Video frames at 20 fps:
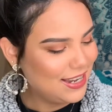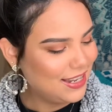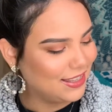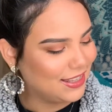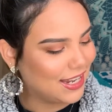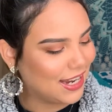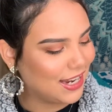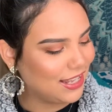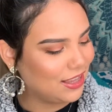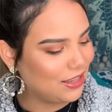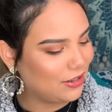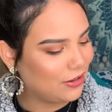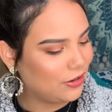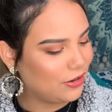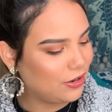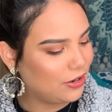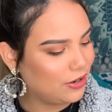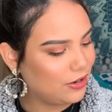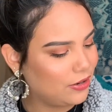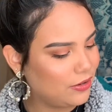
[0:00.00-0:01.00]
the
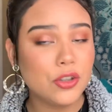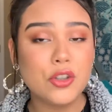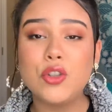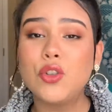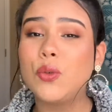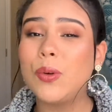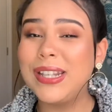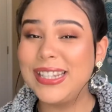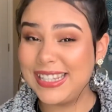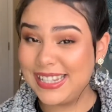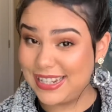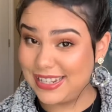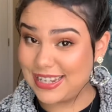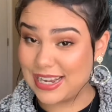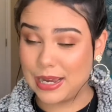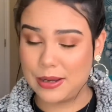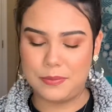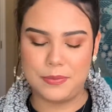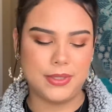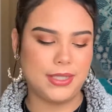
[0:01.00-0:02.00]
highlighter 20
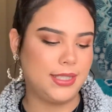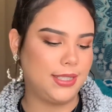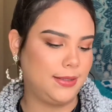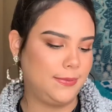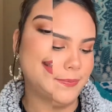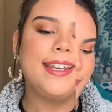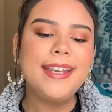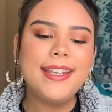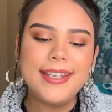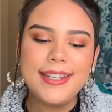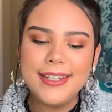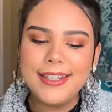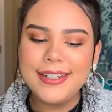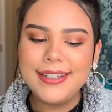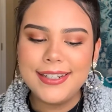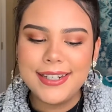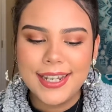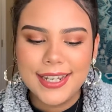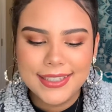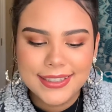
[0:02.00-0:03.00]
times.
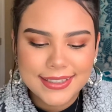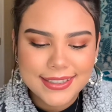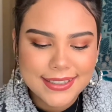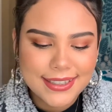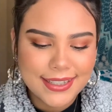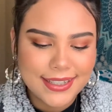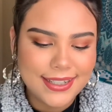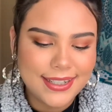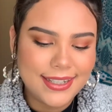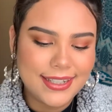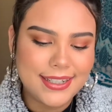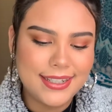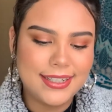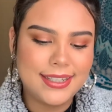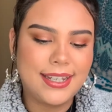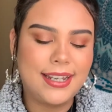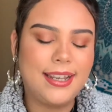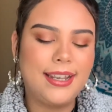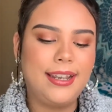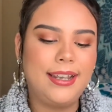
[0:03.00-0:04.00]
And next is
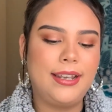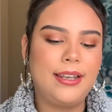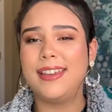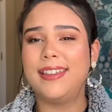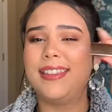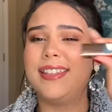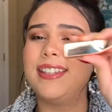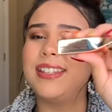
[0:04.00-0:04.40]
this